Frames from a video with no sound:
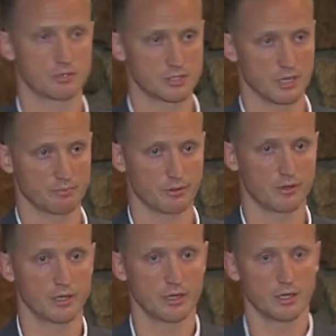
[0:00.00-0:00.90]
receptor
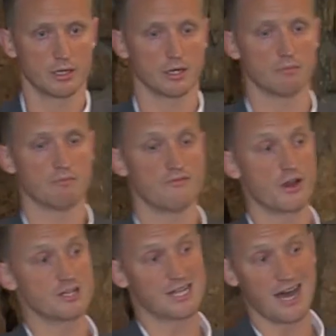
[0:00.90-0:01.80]

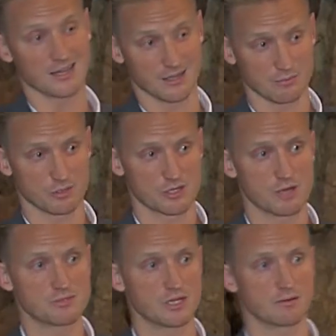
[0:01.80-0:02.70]
very tightly, which
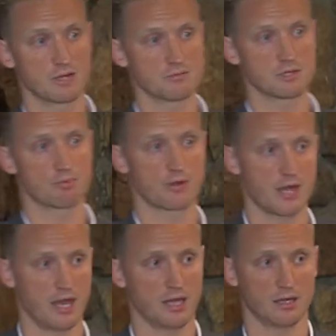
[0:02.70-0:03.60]
comes in pretty
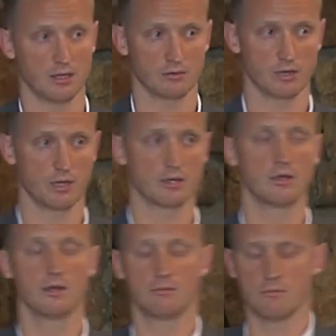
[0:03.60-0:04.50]
handy, okay?
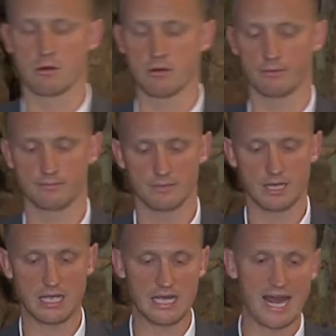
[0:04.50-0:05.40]

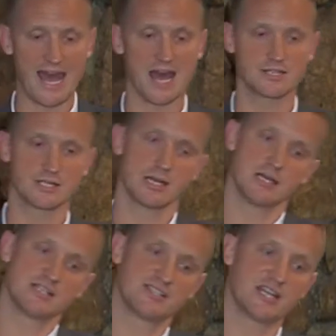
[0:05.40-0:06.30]
It has
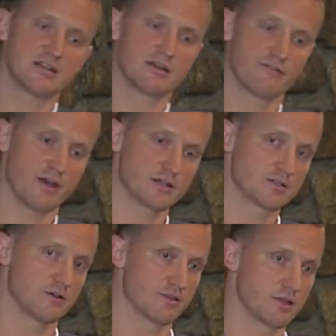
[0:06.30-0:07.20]
ceiling effects
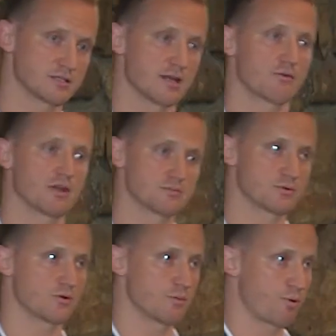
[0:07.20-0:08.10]
on things like
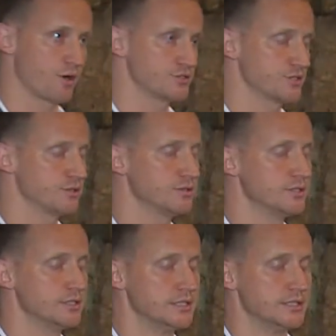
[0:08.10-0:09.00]
respiratory depression,
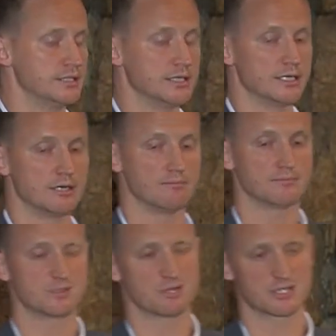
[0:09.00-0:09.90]

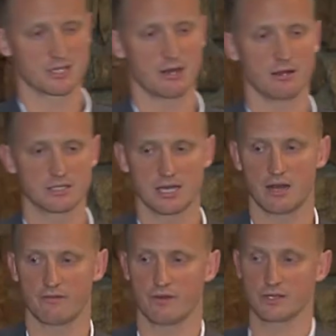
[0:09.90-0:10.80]
some of the scary
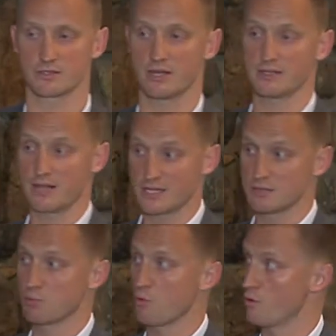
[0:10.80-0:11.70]
side effects, so that's
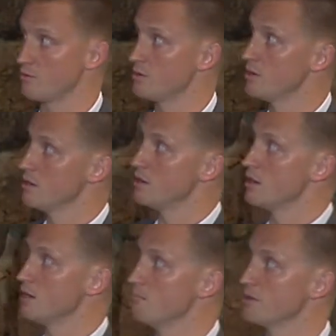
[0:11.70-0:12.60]
important.
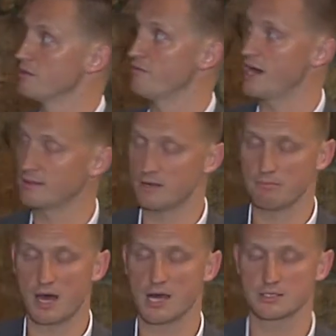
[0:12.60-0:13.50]
But the fact that it
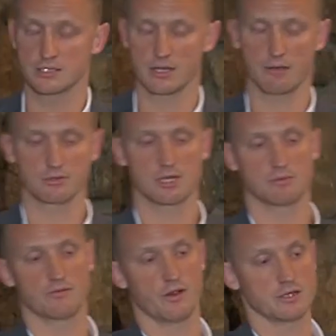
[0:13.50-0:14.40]
binds to that
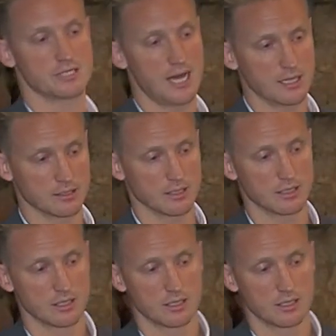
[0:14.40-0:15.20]
receptor very tightly